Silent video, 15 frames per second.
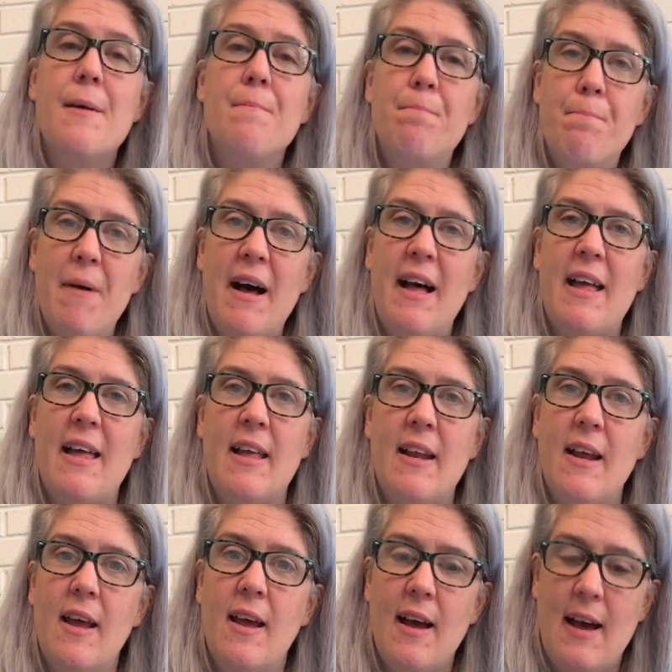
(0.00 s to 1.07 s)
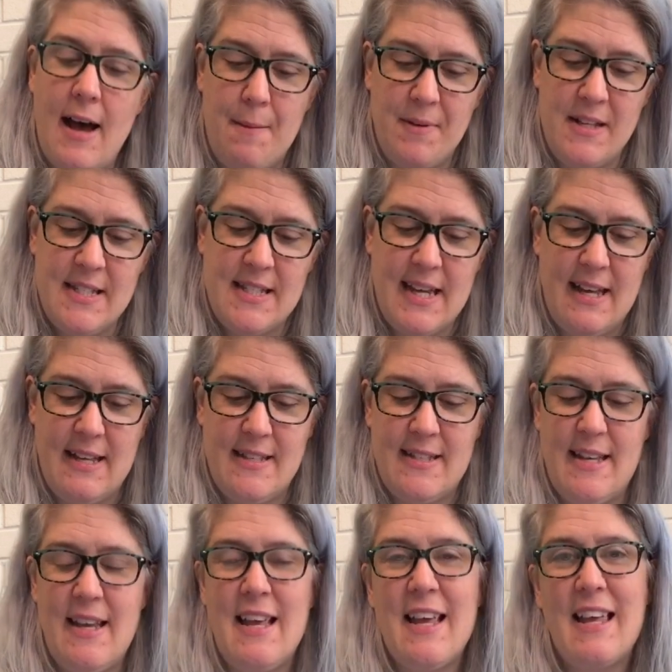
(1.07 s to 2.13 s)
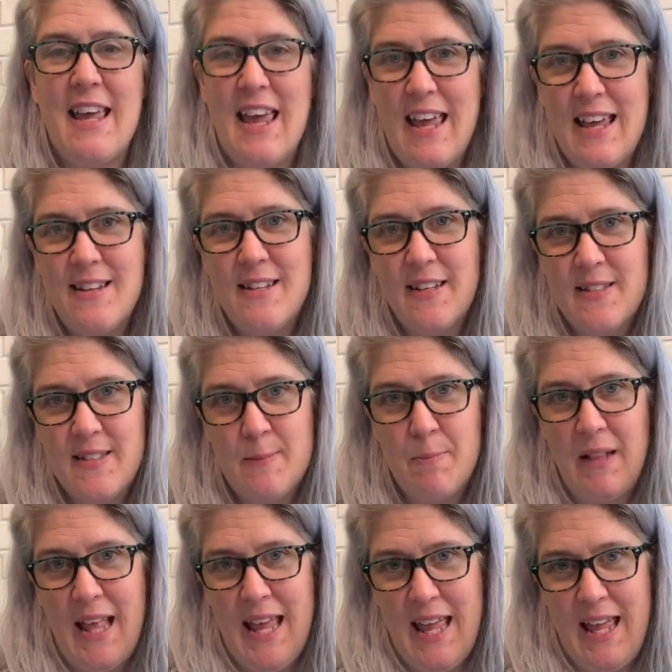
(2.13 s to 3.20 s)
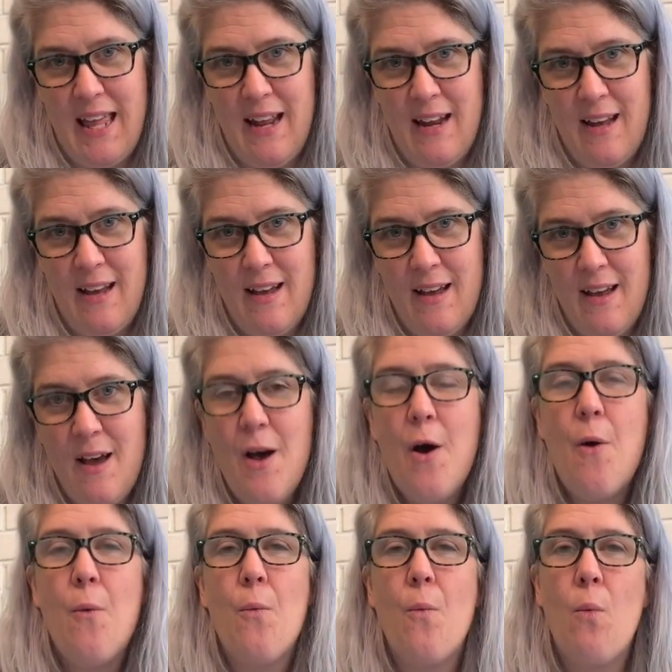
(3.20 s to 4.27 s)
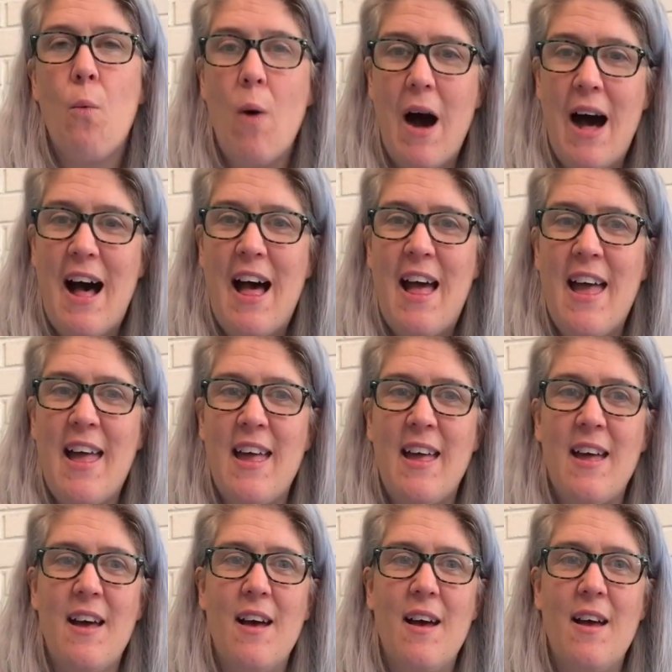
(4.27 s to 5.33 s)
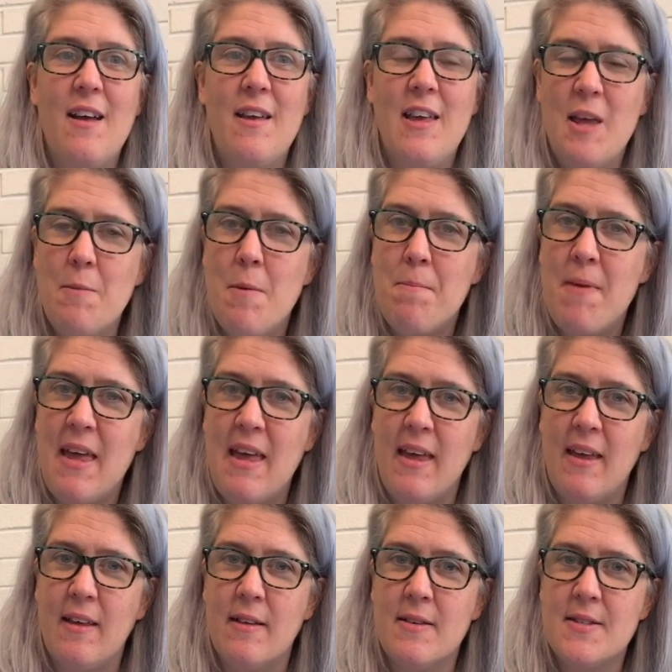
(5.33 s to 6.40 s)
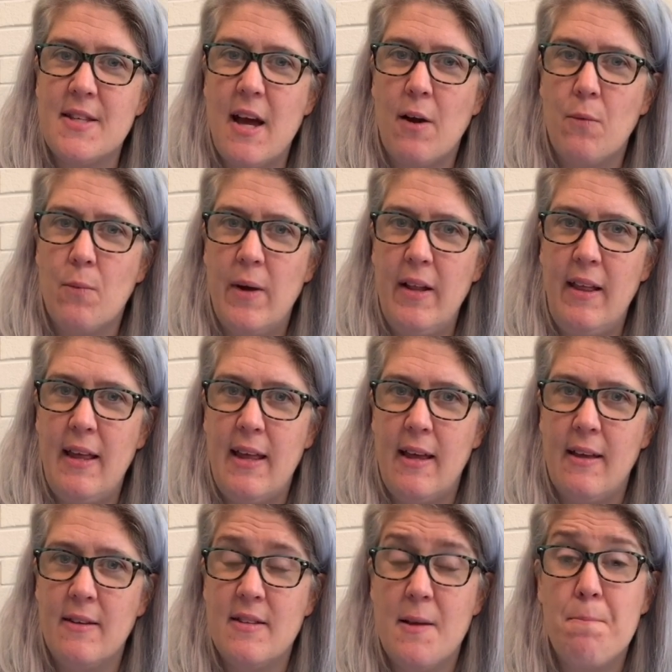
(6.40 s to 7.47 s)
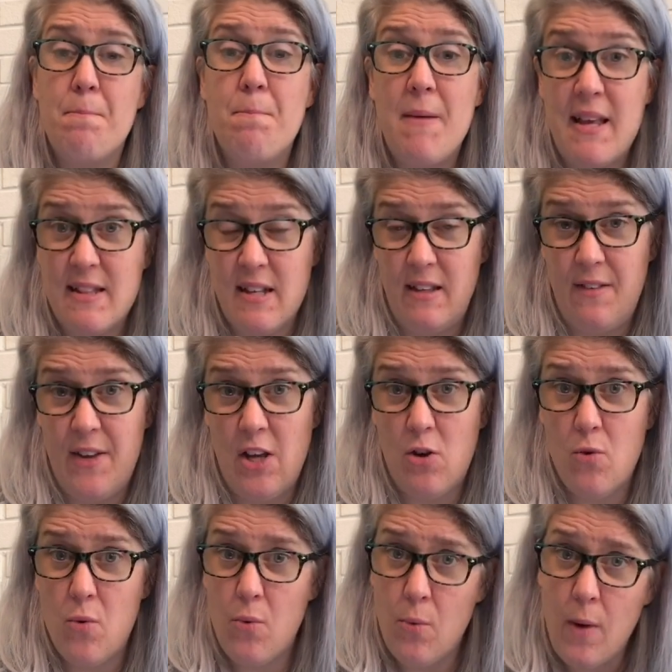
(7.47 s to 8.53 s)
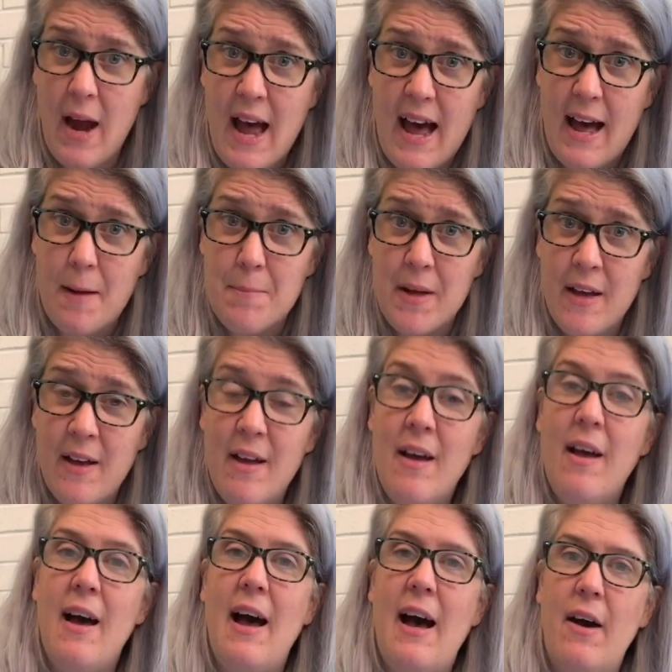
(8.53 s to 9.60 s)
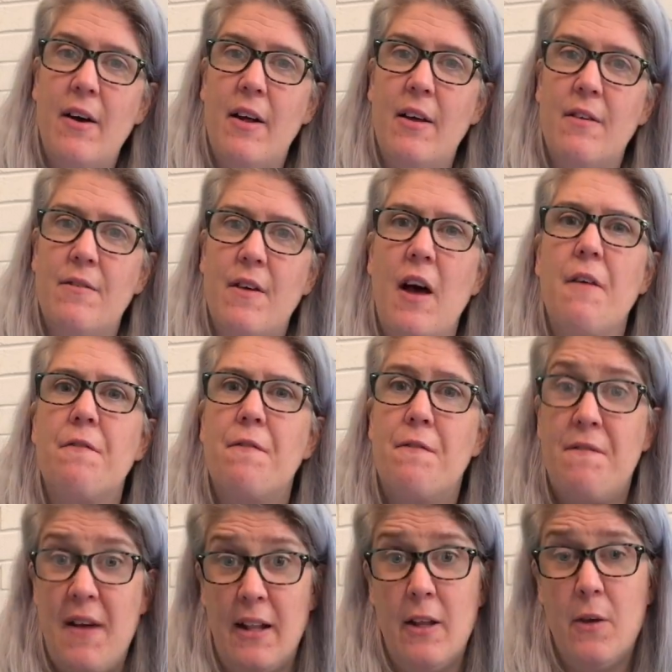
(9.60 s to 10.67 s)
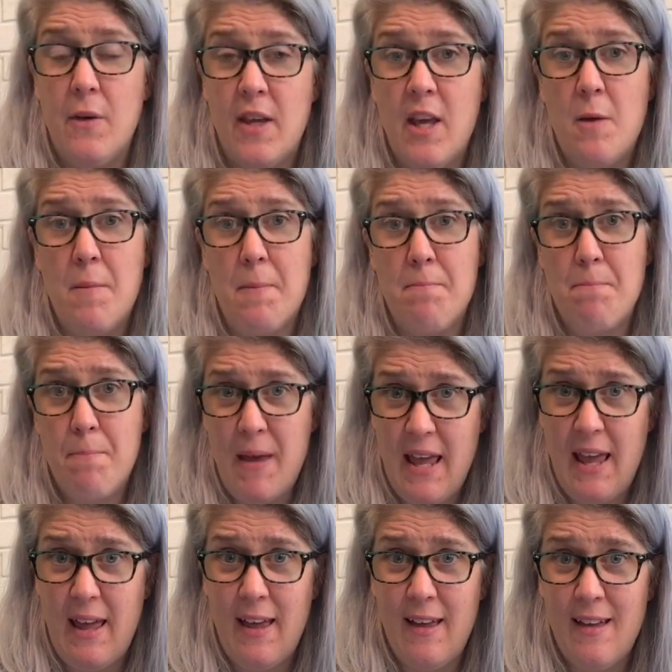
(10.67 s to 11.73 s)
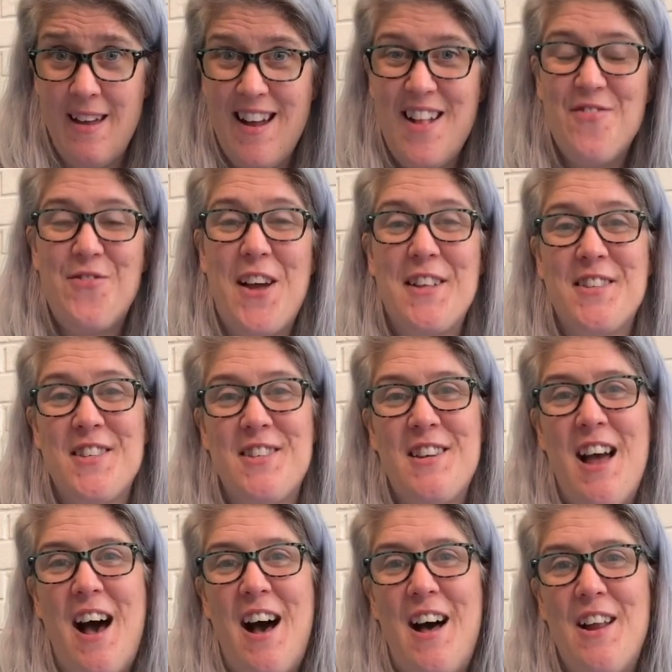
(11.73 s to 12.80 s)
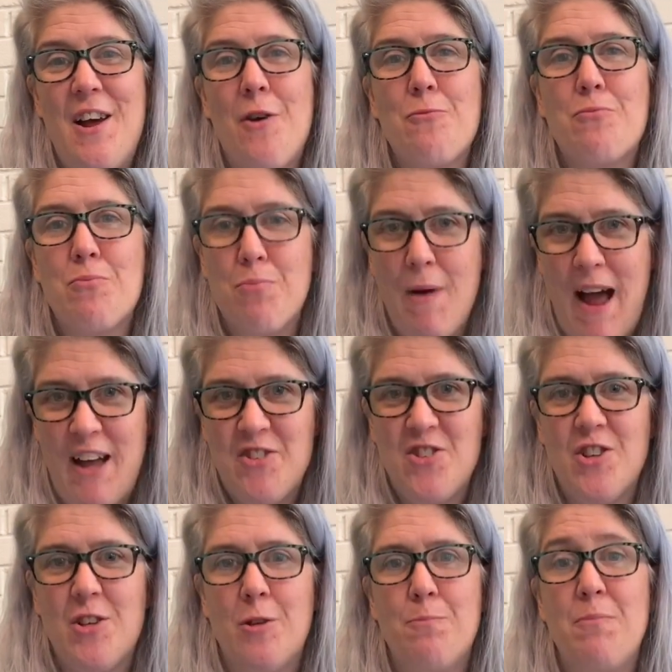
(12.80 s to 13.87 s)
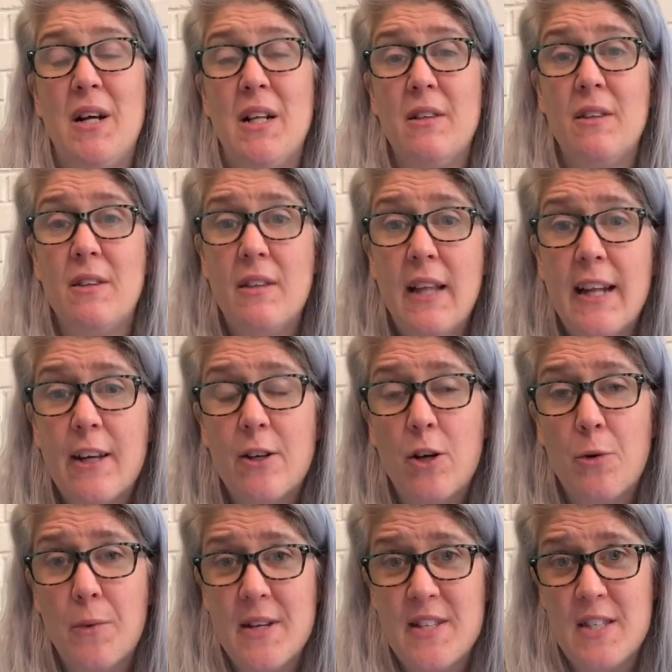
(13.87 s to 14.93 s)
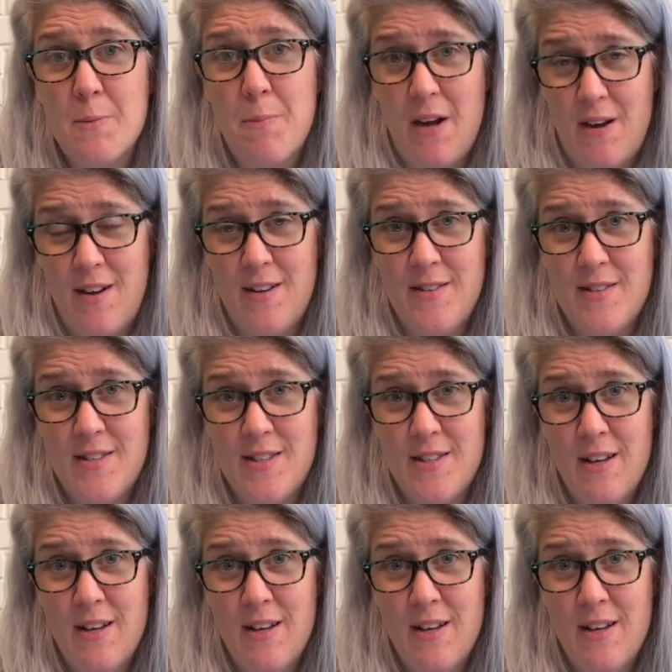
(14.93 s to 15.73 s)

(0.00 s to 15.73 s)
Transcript: But Hopkins says it can't explain why human beings are willing to beat the living crap out of a fellow human being. That's not a rational political response.